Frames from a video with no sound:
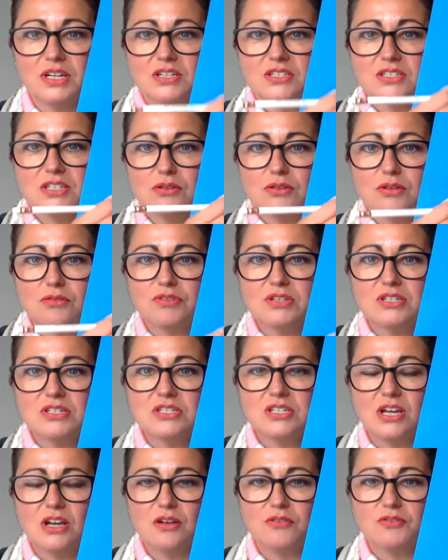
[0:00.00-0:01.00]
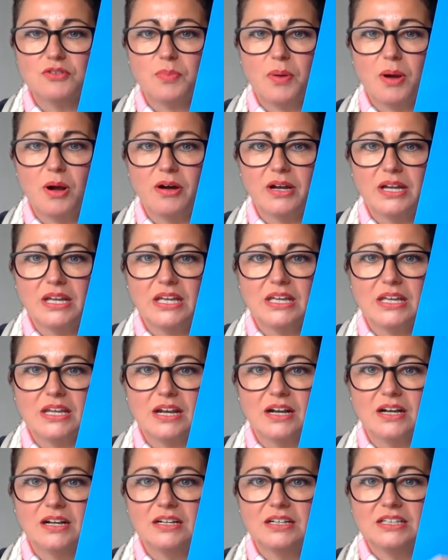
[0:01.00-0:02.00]
So the reserved part
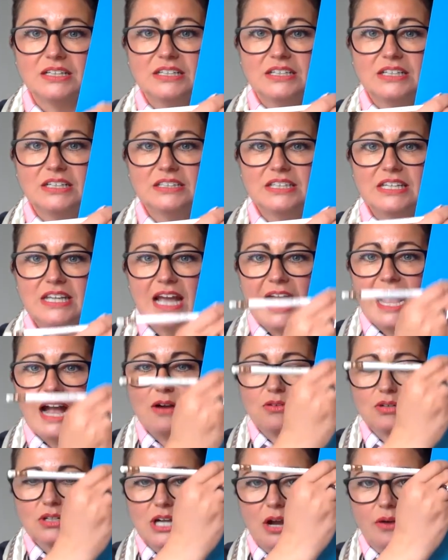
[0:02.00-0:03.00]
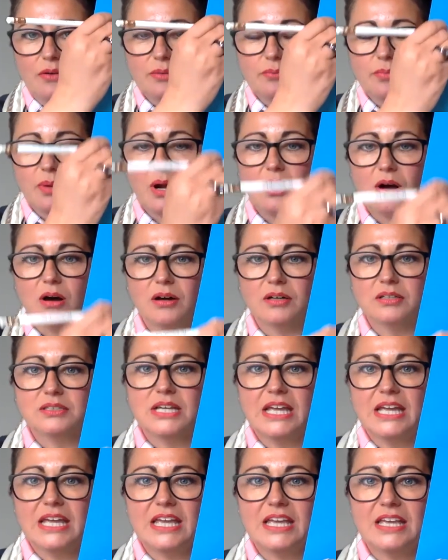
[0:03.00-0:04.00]
here and the outgoing part
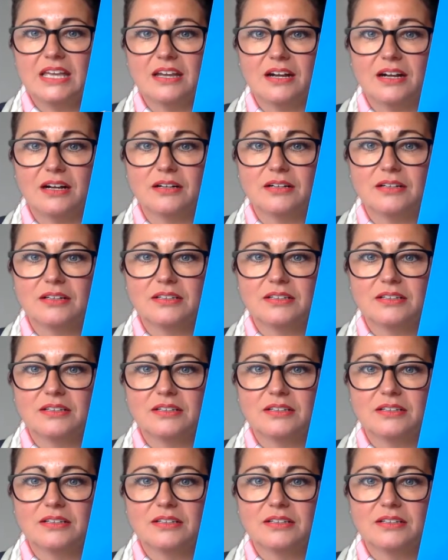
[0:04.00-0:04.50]
here.